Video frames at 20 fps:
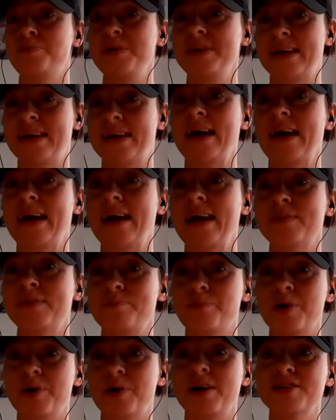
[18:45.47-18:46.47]
became
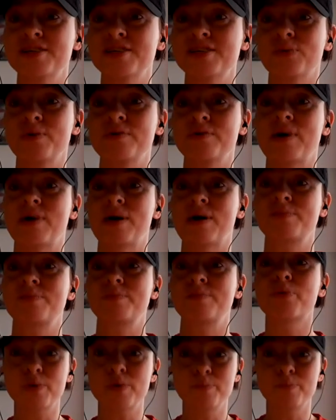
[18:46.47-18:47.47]
the person without
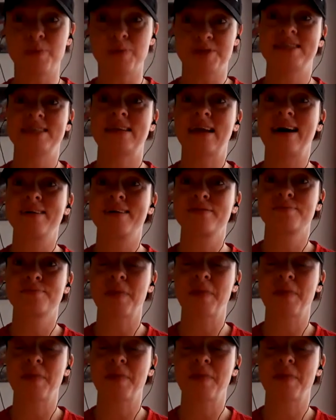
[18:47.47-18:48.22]
purpose in life.